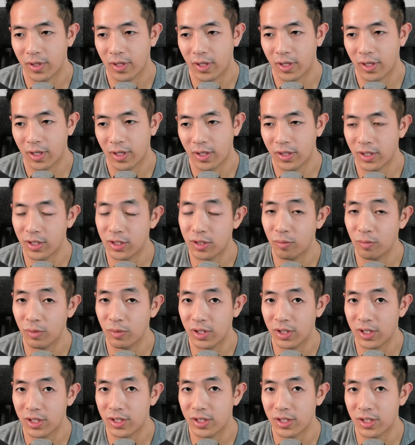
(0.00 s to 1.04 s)
And then with
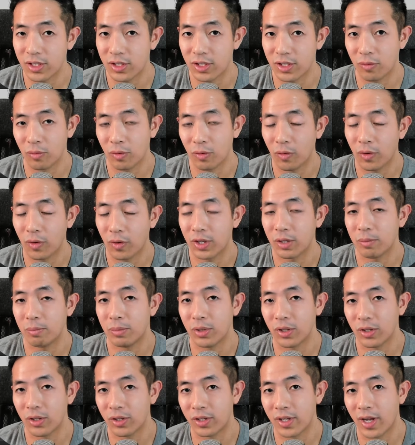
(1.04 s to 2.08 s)
this digit, we want to
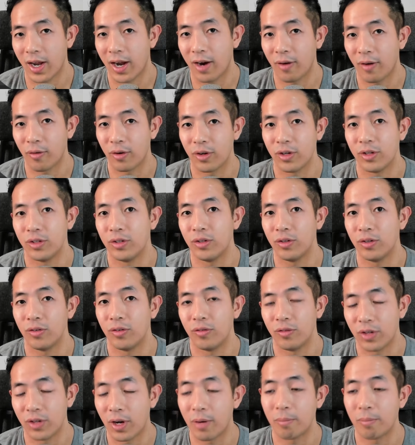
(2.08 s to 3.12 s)
build our
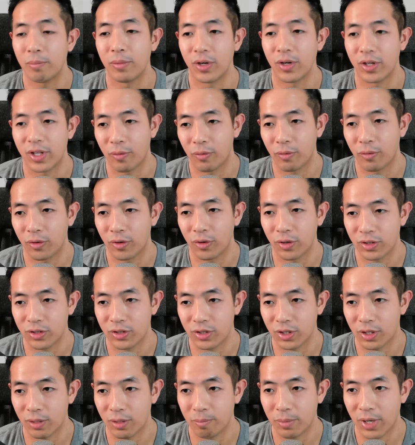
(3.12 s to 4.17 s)
new number that we're going
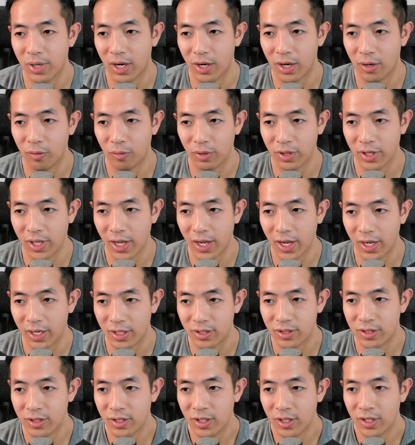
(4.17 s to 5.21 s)
to compare with
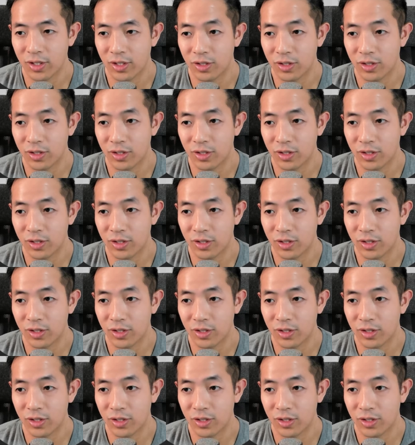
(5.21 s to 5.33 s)
x.